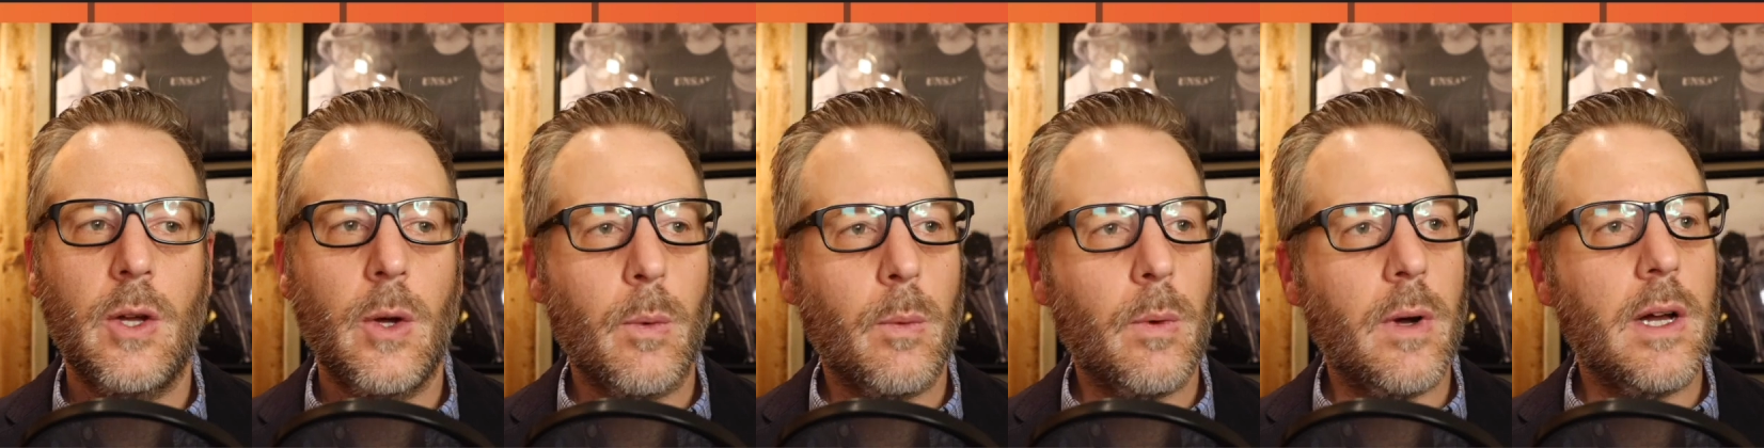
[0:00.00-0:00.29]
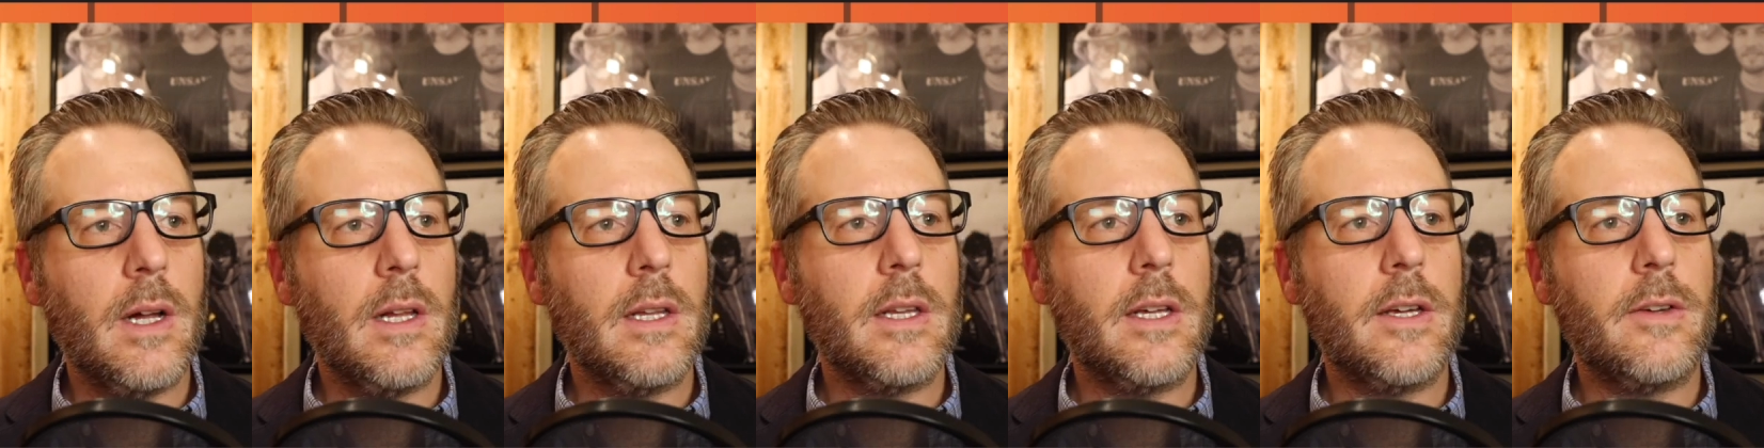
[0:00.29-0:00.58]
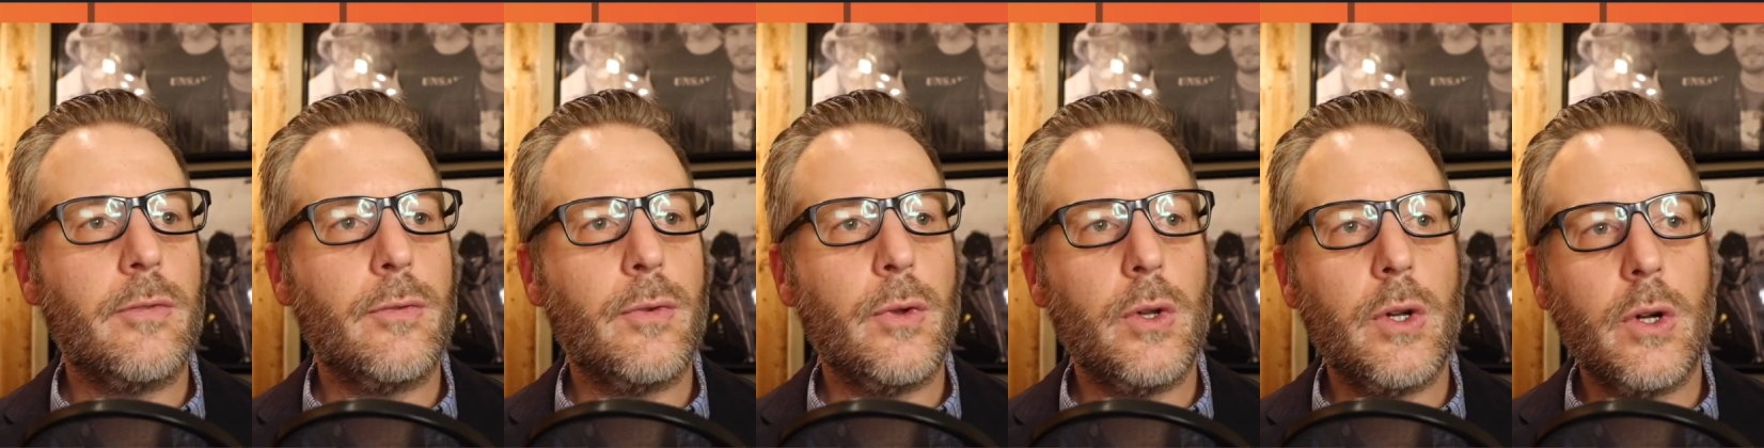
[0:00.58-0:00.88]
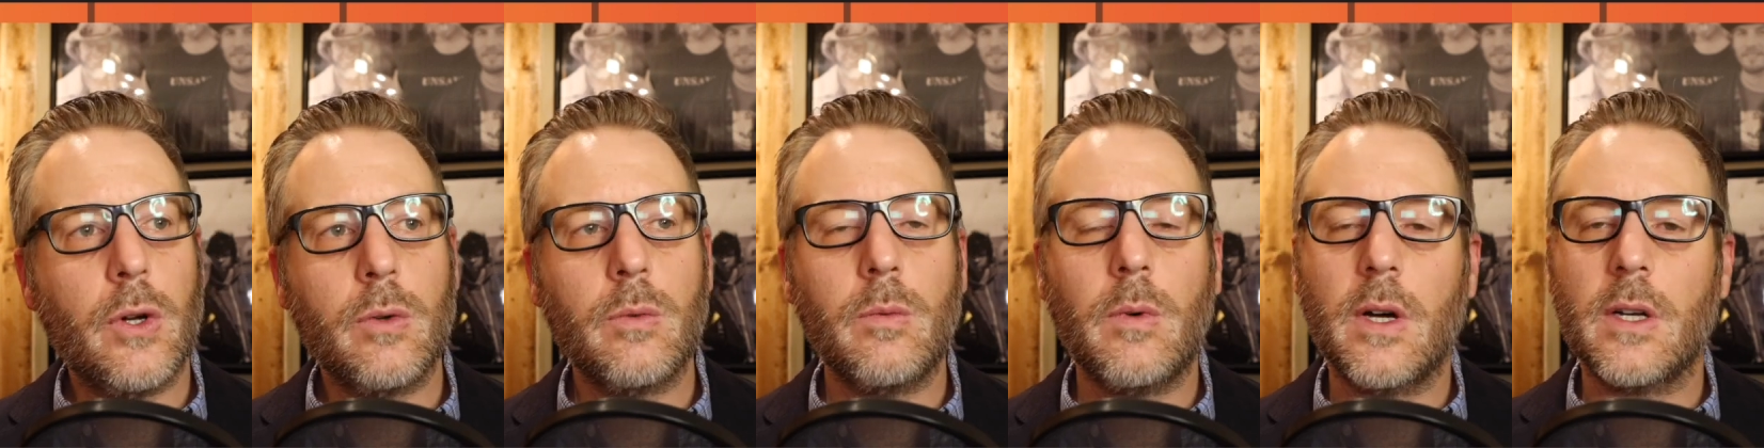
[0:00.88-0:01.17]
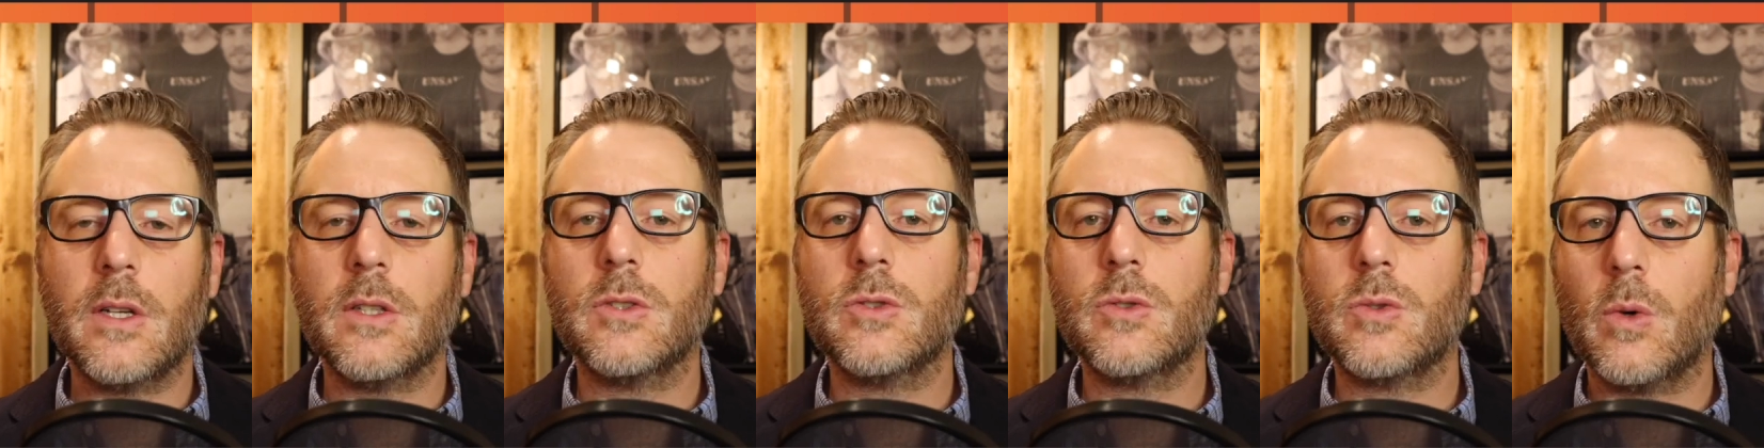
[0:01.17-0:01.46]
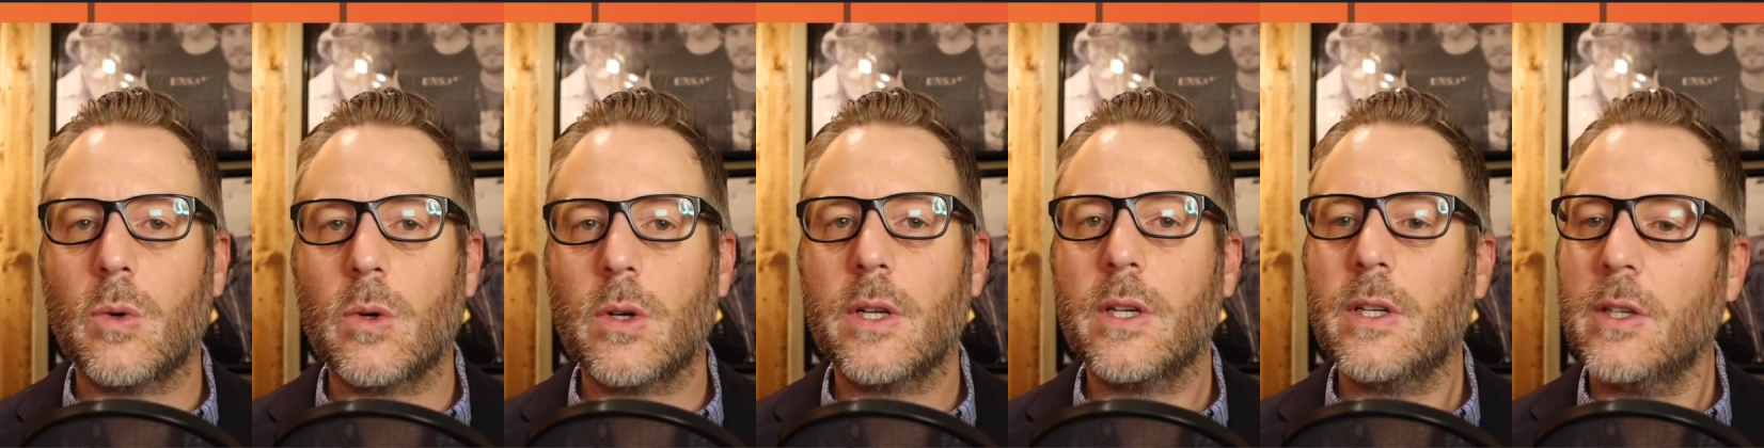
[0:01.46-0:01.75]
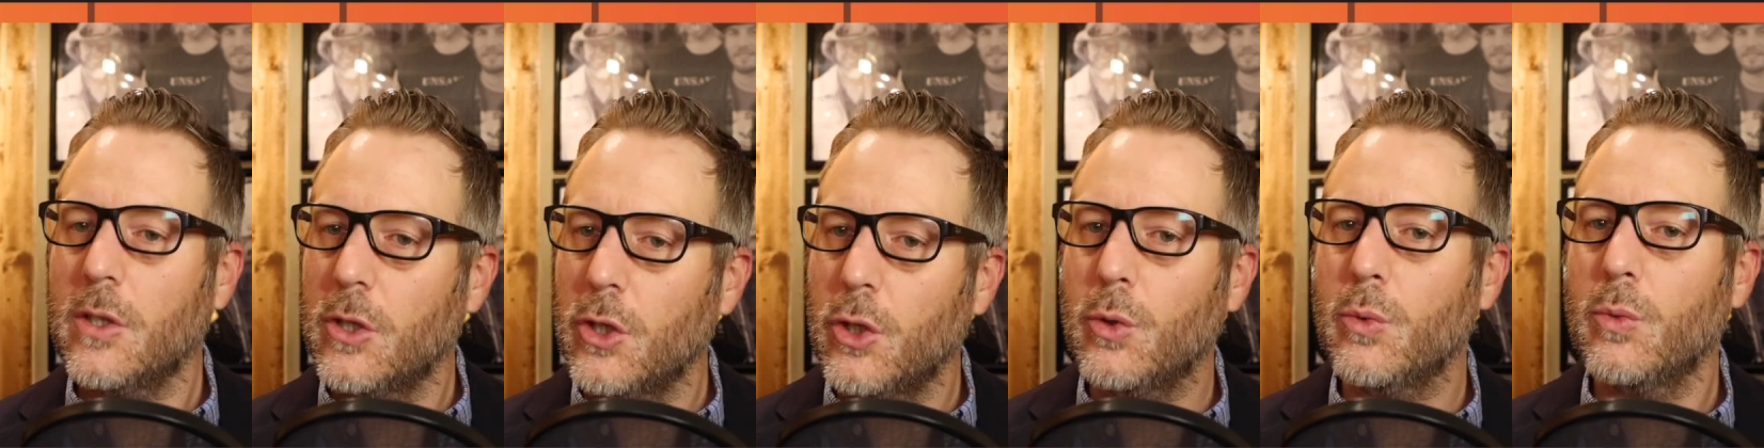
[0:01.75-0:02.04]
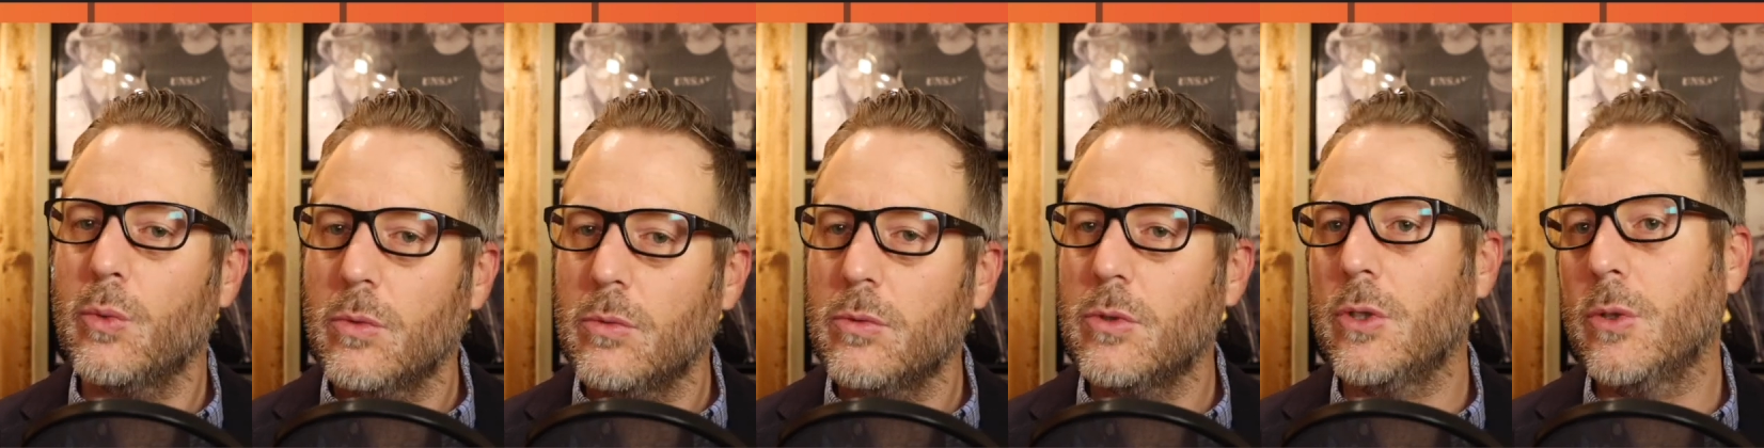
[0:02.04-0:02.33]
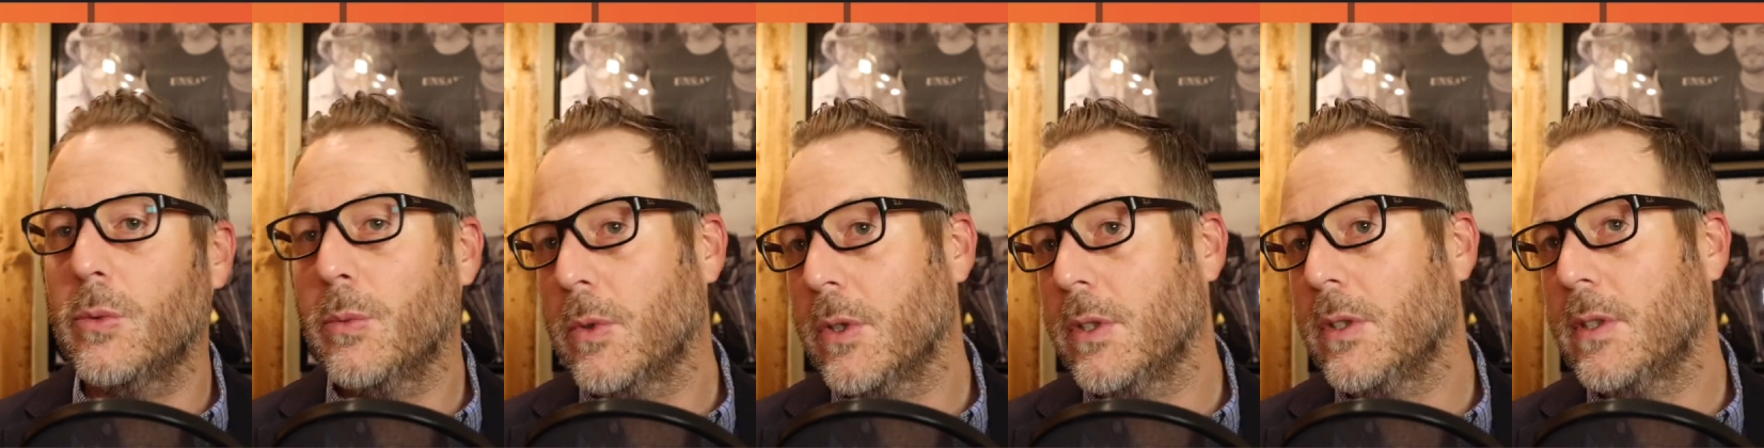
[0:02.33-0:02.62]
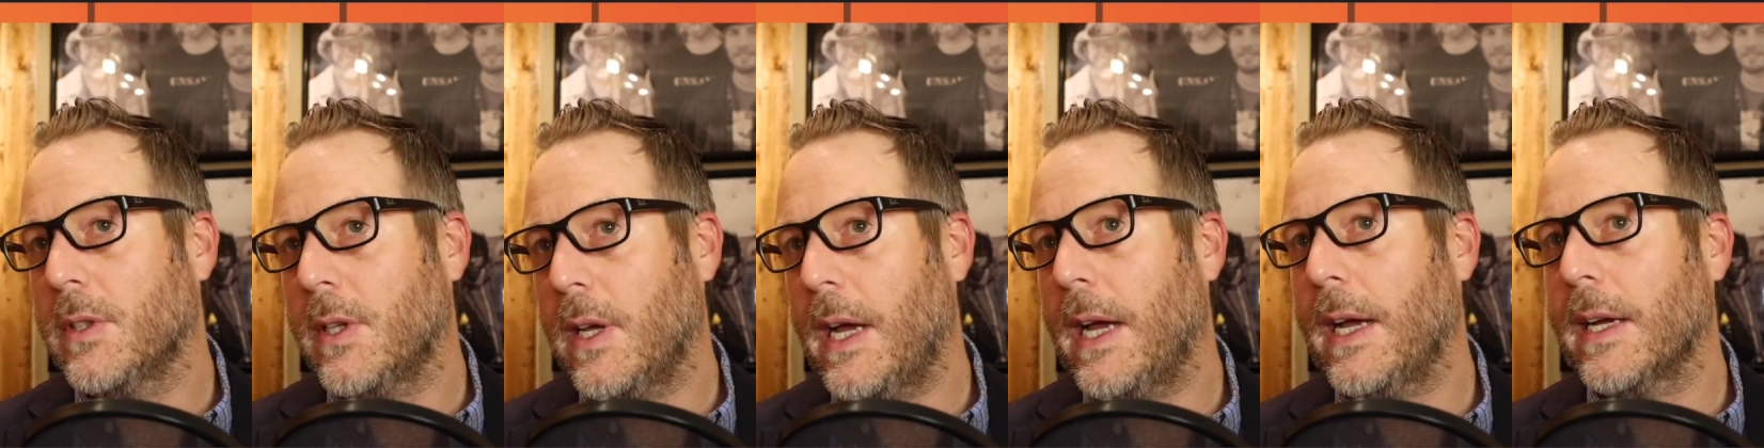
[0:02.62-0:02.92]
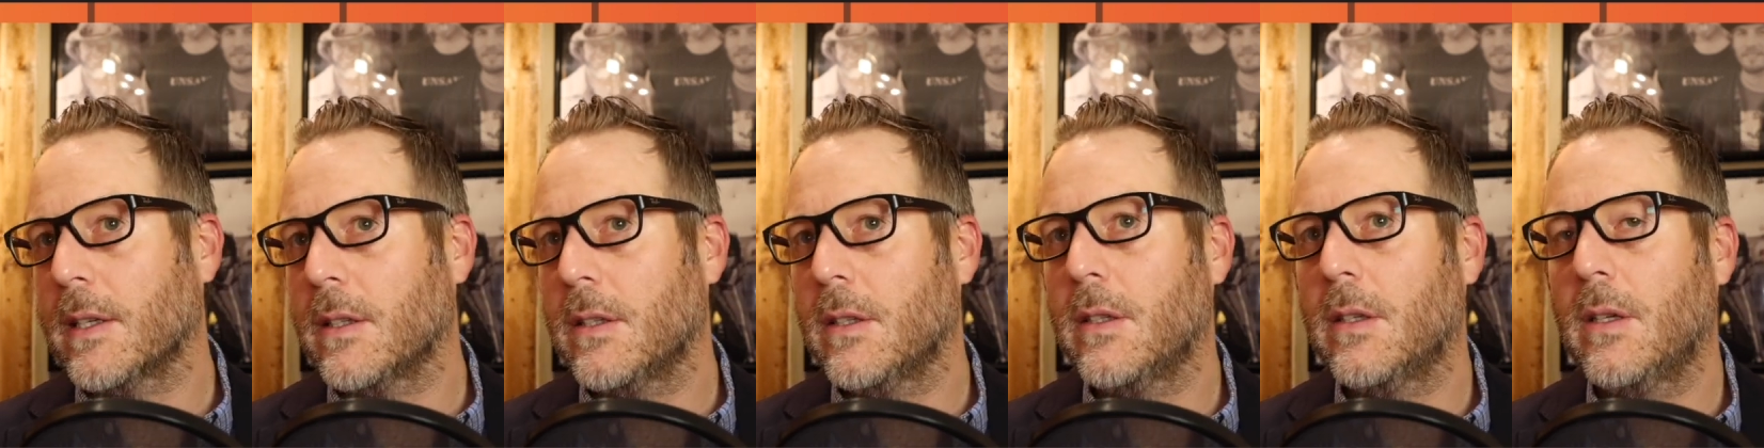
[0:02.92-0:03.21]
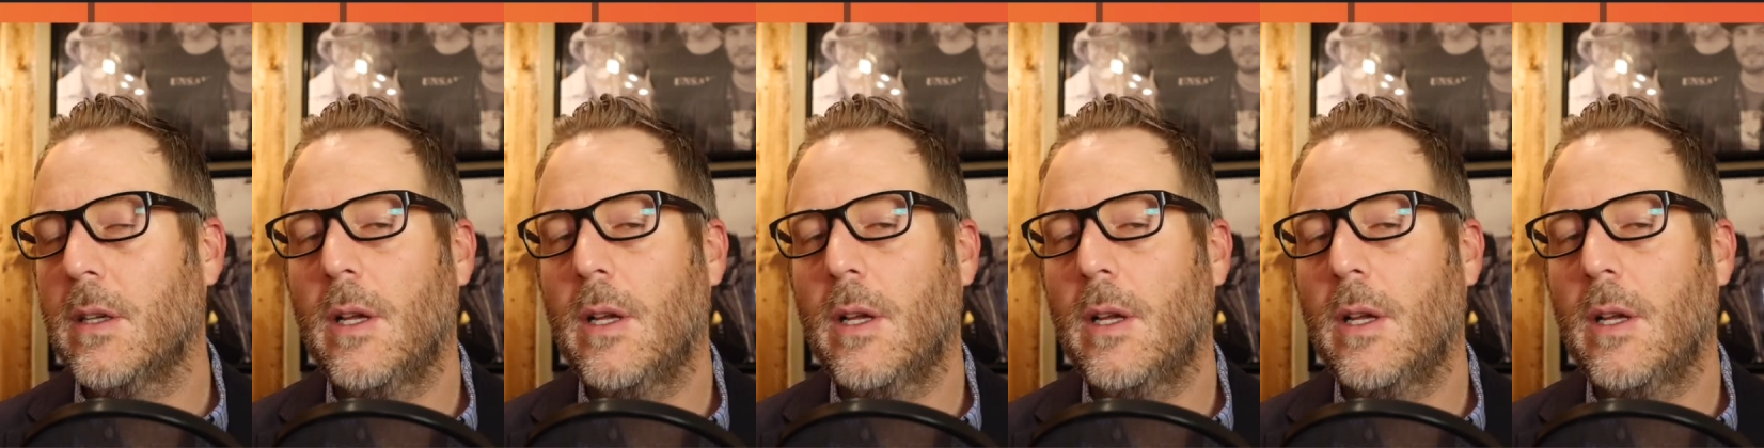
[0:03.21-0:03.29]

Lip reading: Well, if you don't want a story, you wouldn't act.